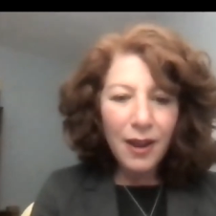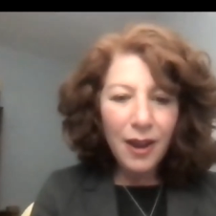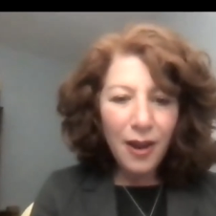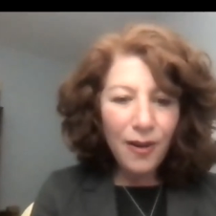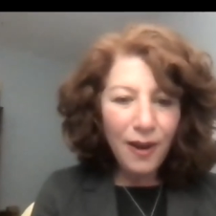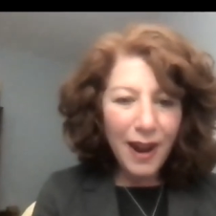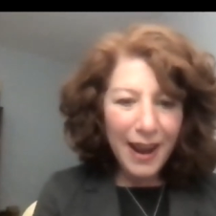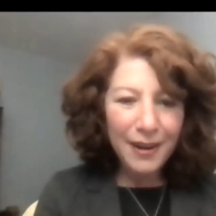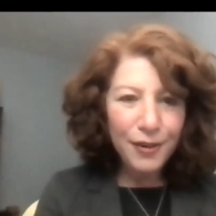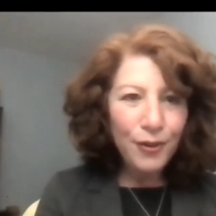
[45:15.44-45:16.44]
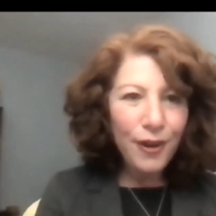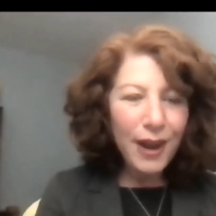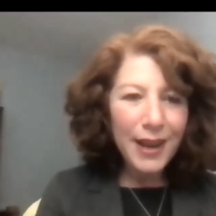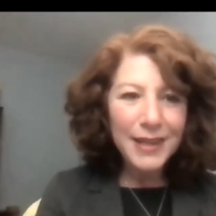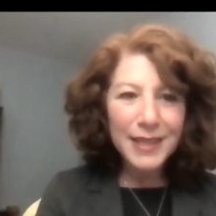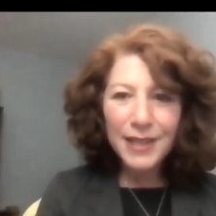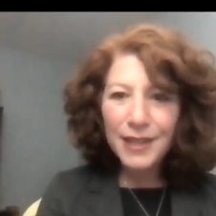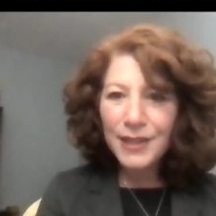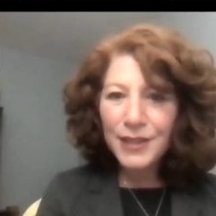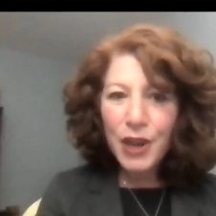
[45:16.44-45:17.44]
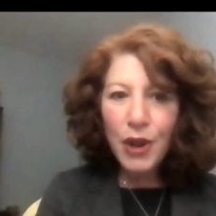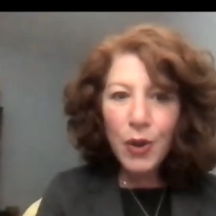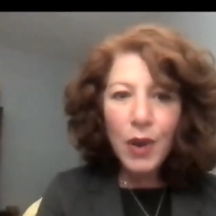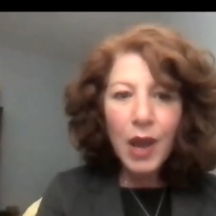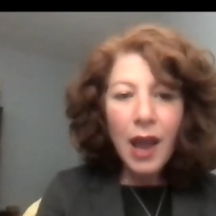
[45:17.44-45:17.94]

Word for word: All right, great. So